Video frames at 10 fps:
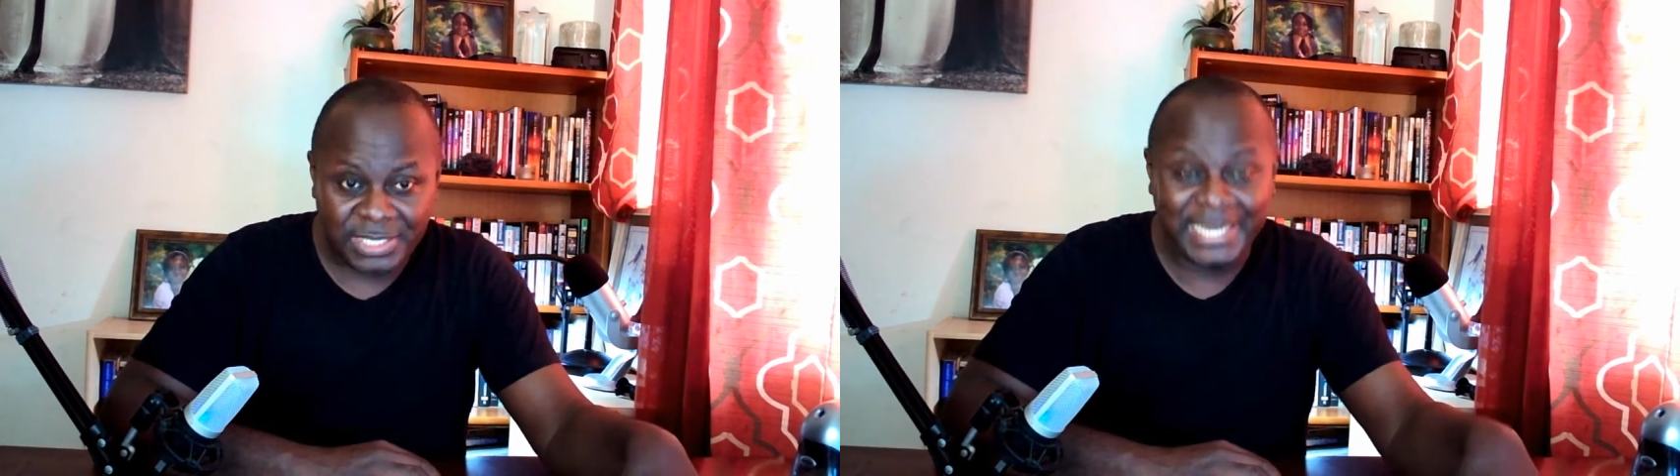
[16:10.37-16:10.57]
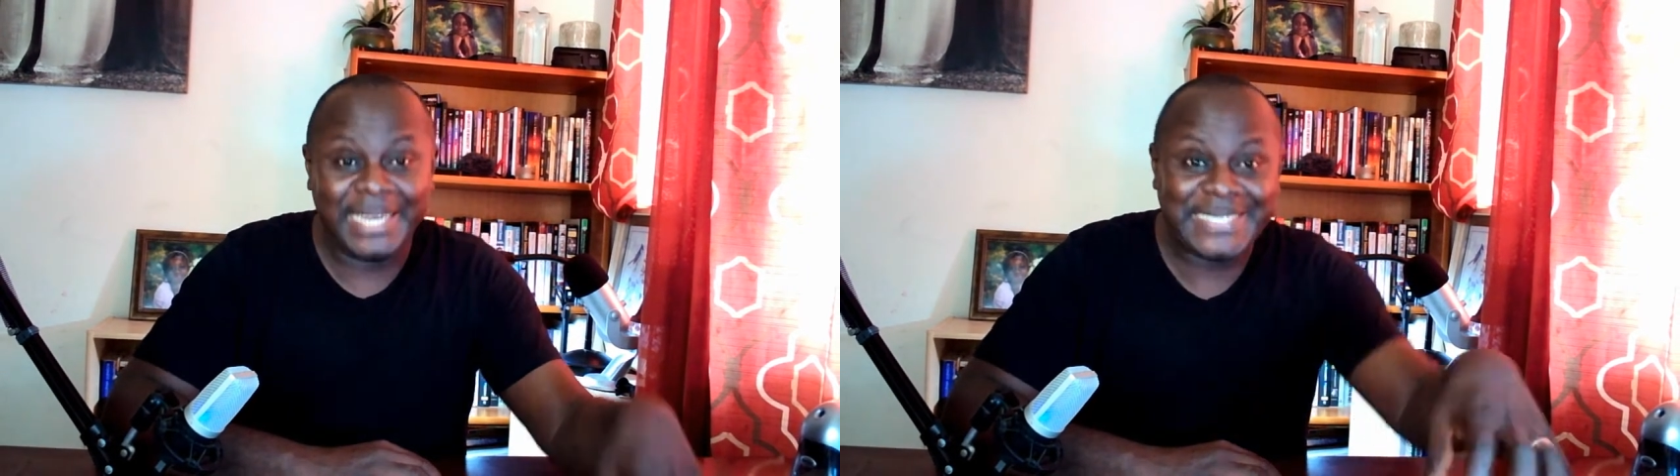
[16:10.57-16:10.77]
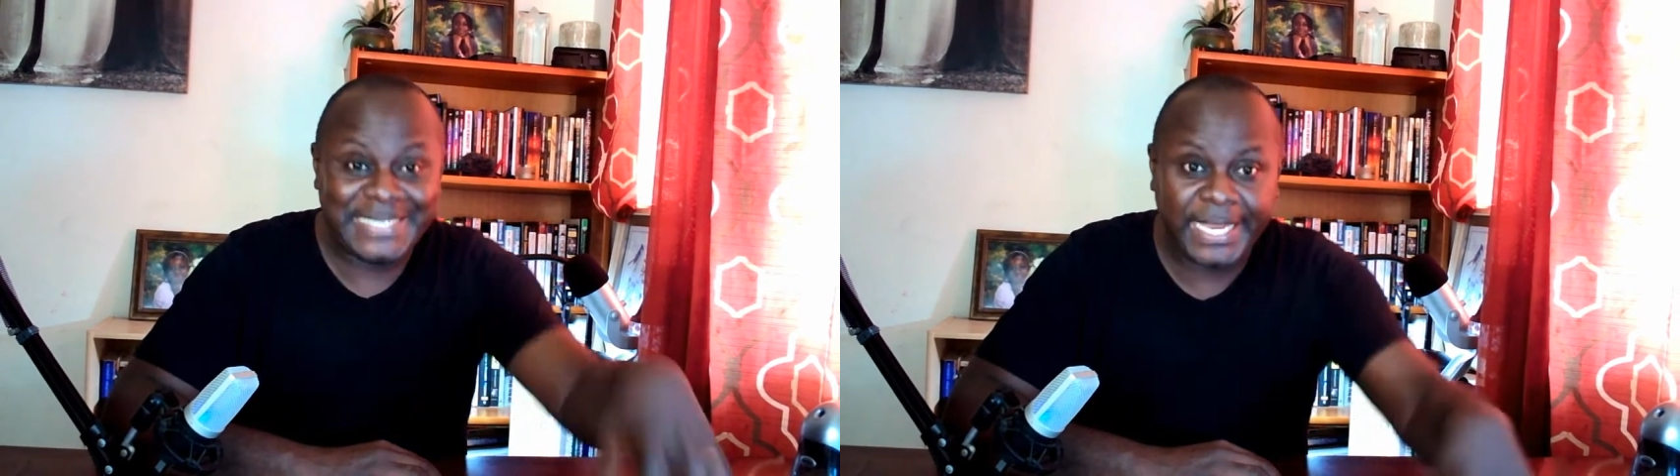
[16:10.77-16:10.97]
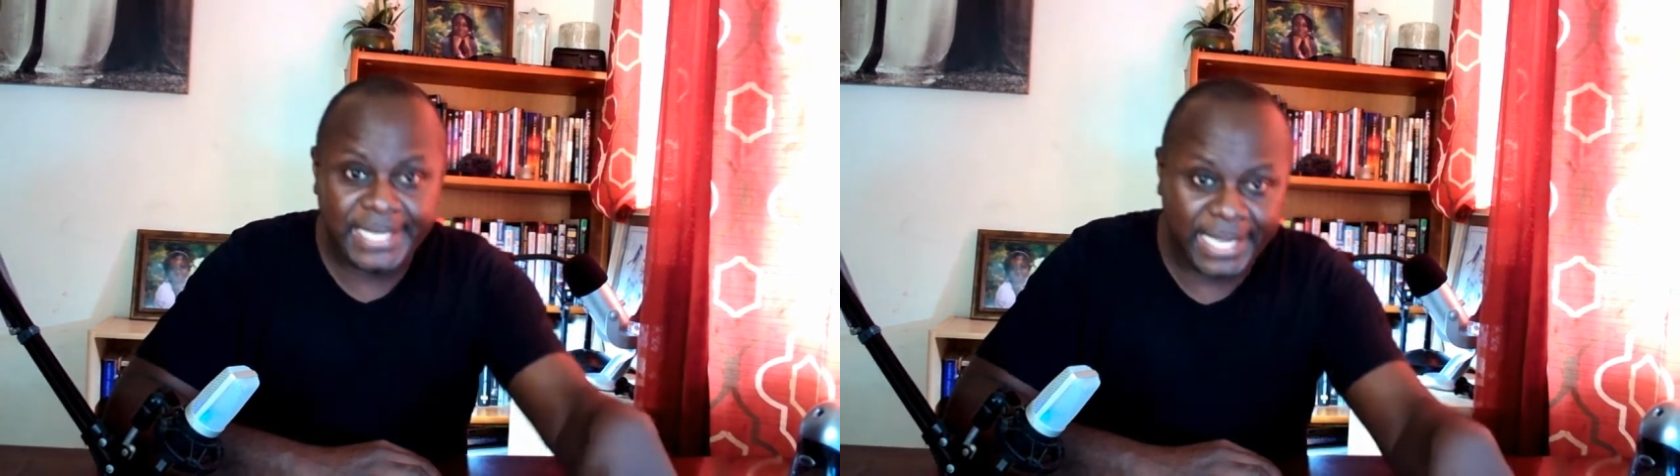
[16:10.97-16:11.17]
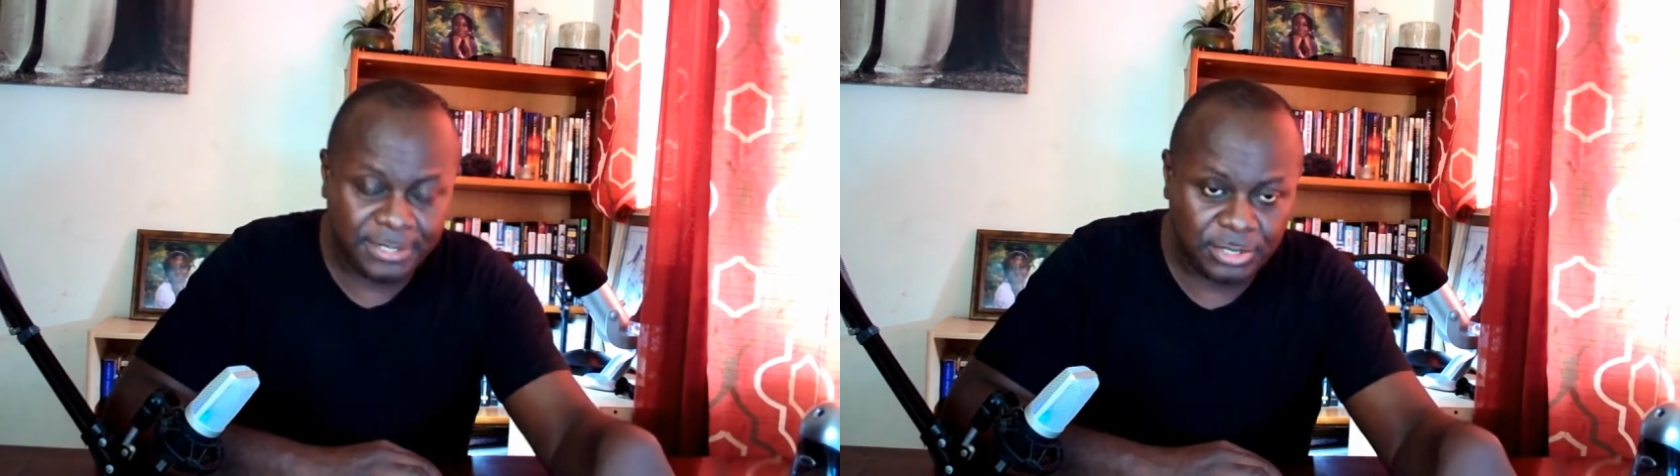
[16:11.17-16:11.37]
in a
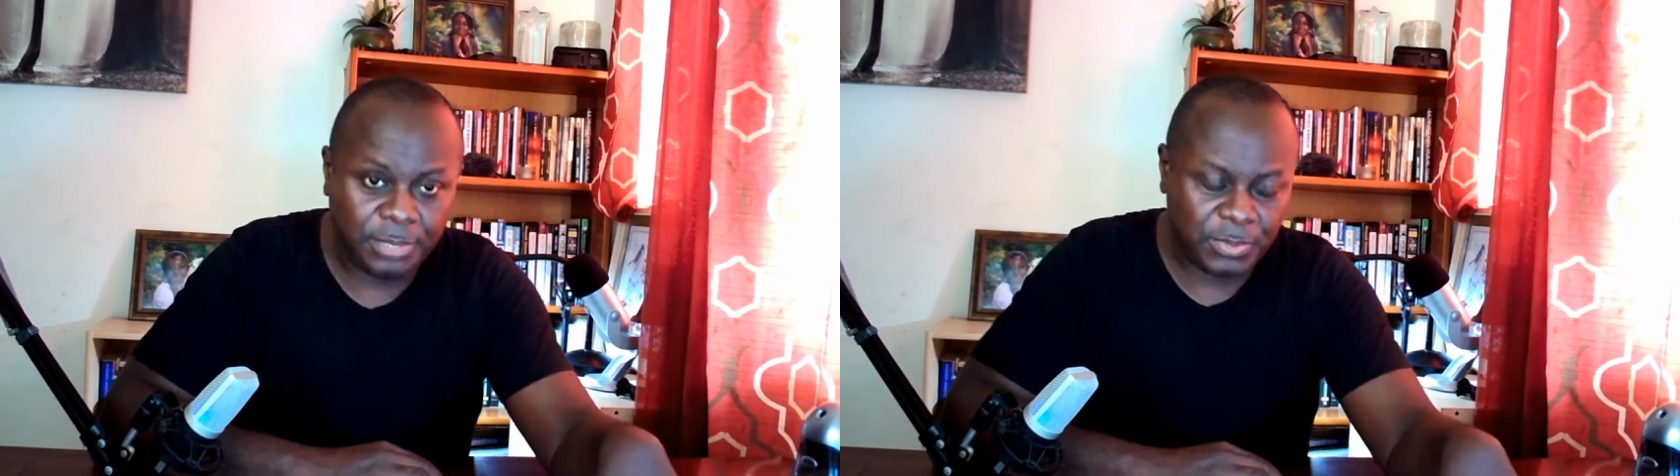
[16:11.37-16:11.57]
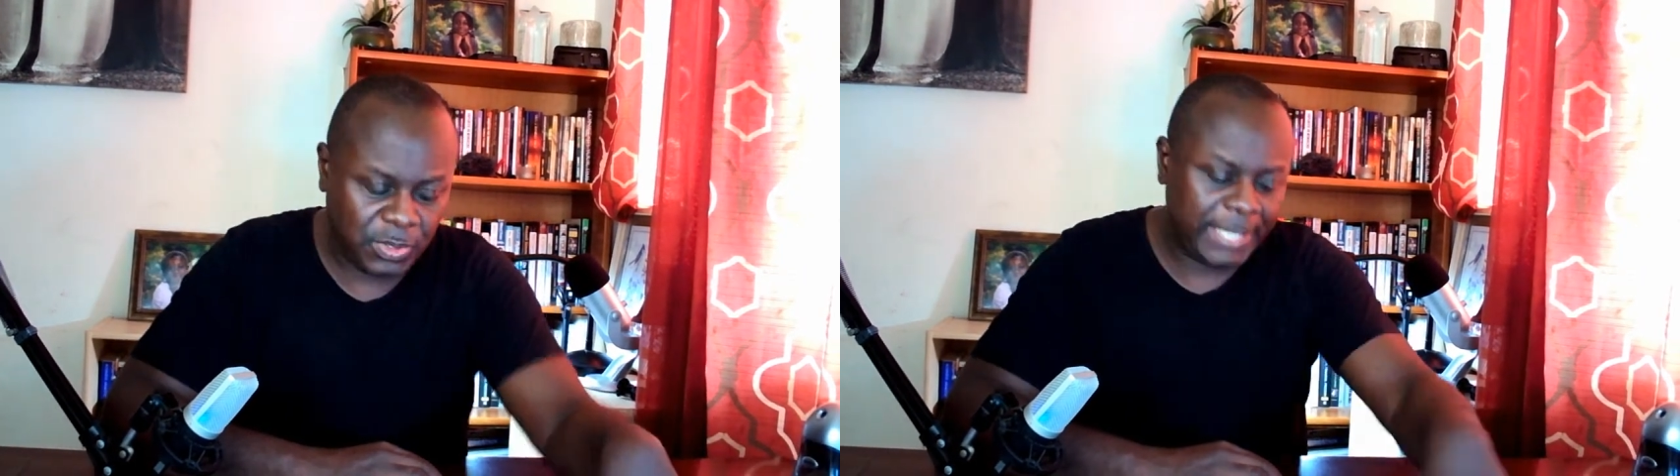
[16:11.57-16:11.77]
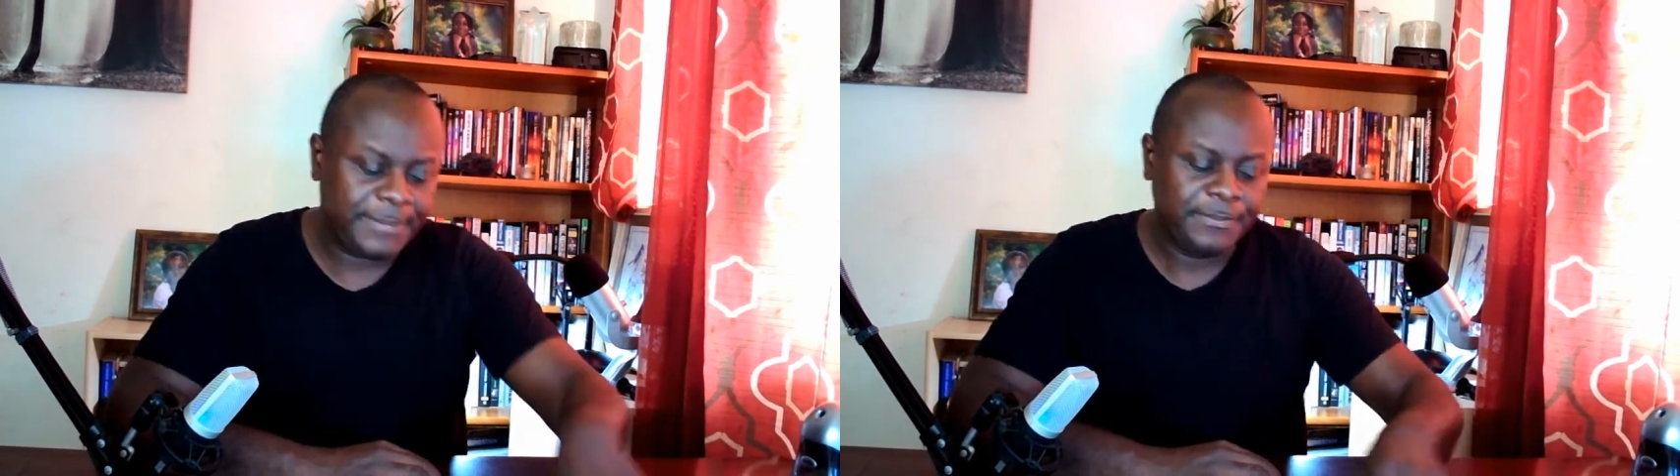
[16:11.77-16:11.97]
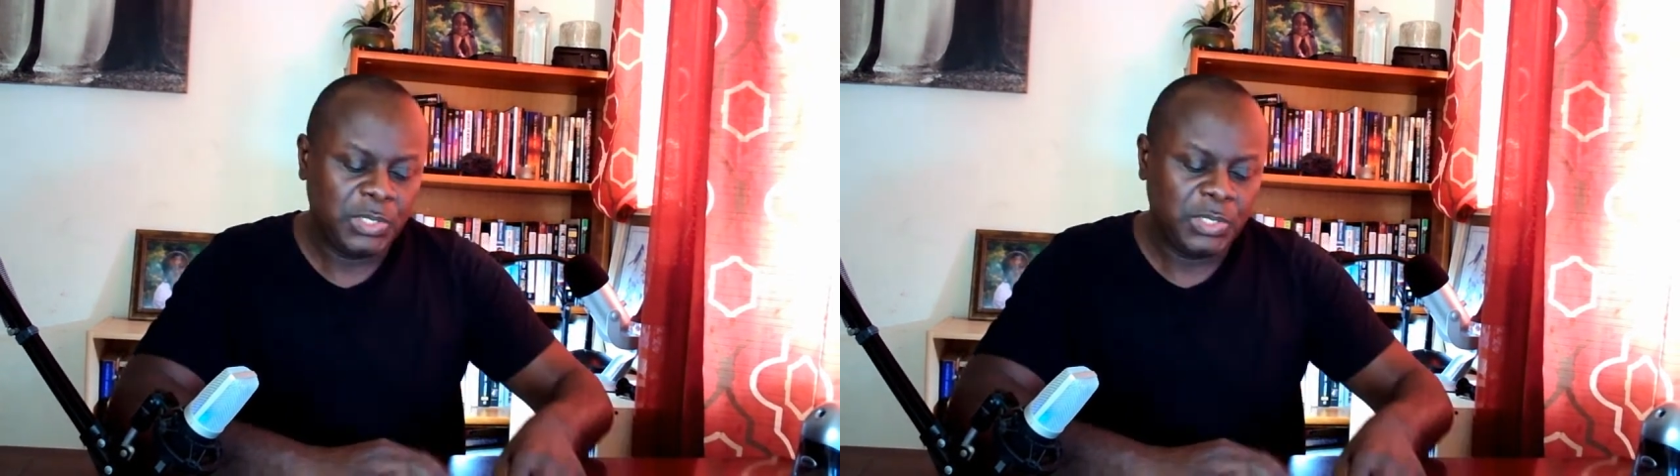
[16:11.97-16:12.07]
dead-end job, right?